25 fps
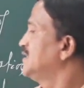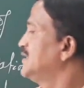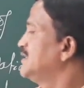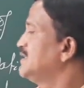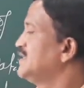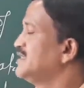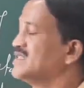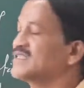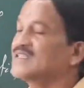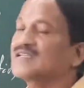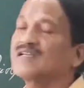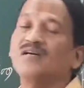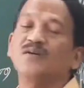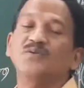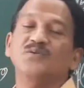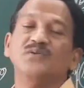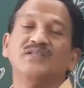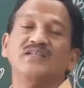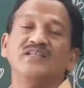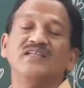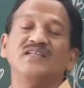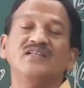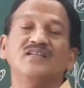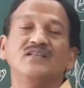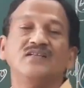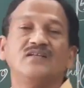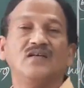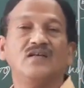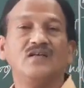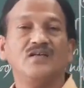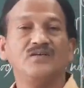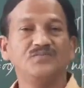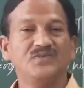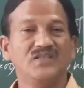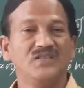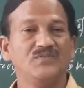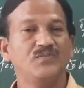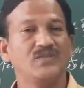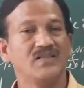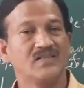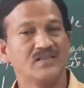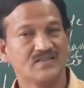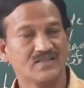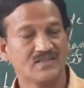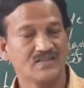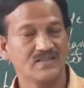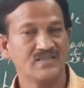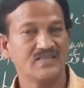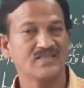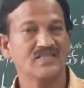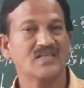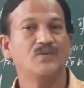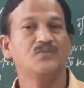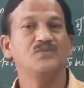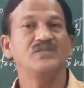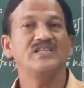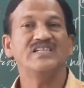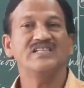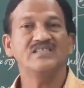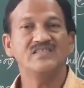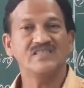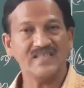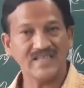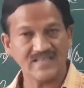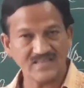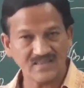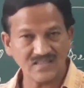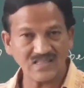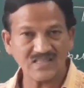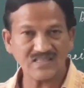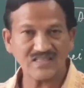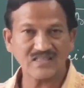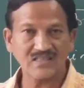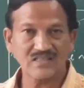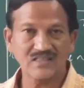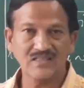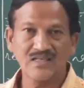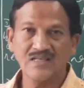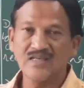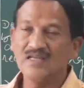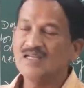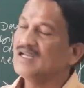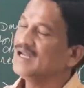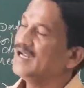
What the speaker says: discounting of the bills, discounting charges,